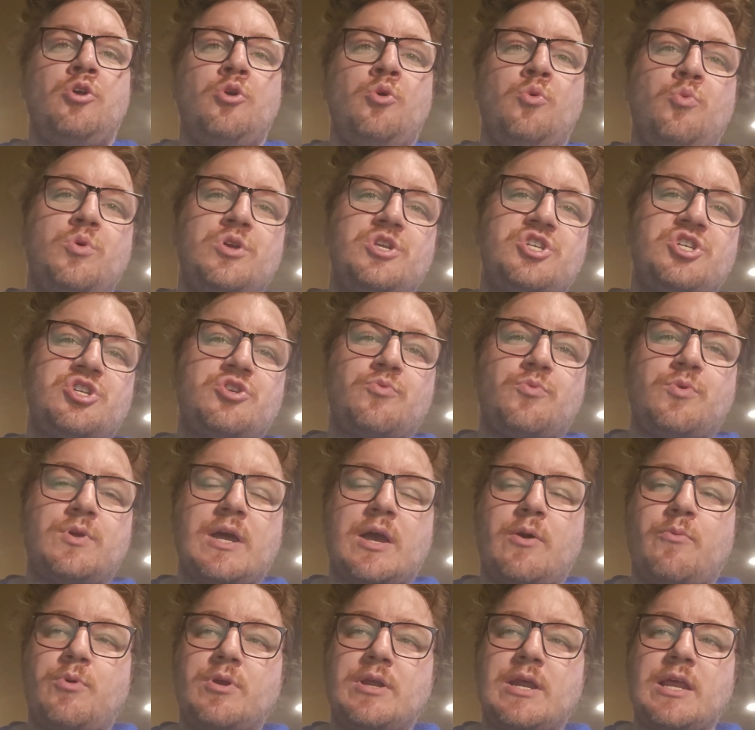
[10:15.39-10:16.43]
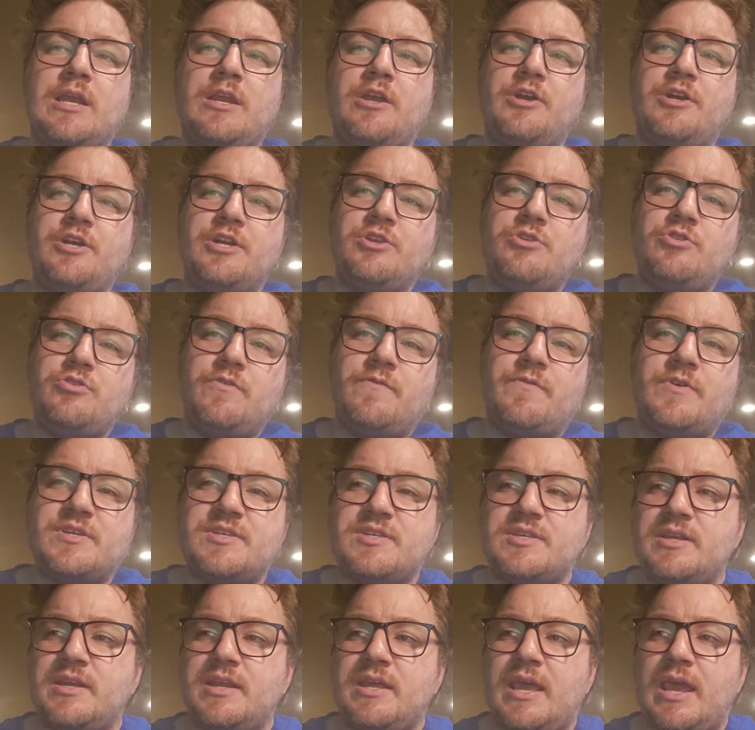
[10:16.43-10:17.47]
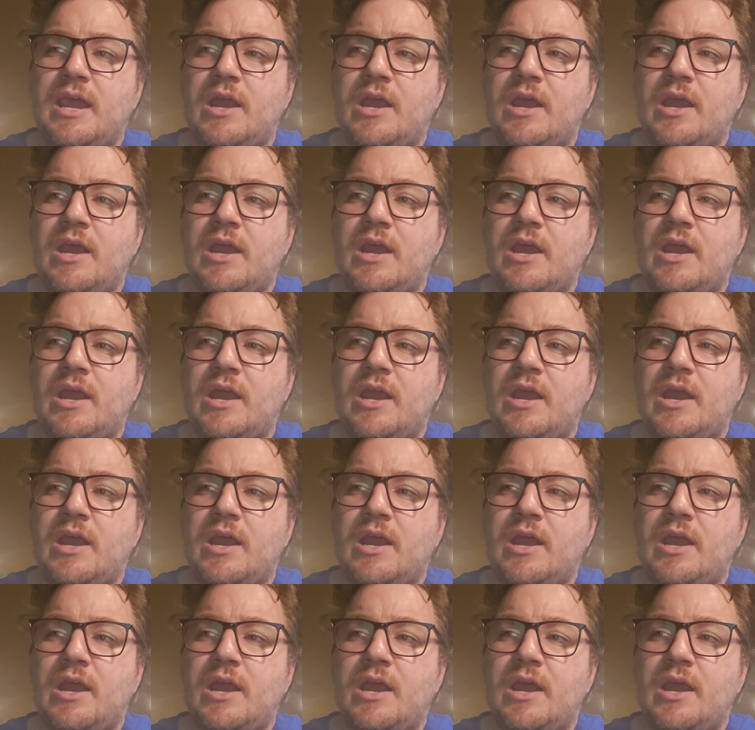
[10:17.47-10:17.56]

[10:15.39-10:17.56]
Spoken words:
Which, what I learned in university,